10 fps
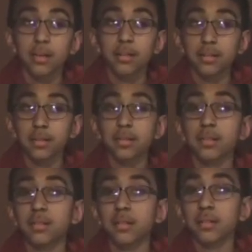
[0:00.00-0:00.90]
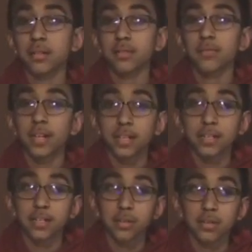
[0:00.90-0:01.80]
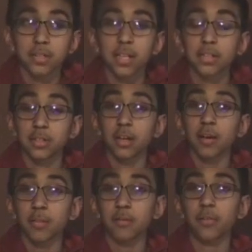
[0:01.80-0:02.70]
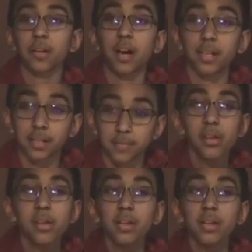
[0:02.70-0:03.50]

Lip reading: This incident is very serious and should not be forgotten.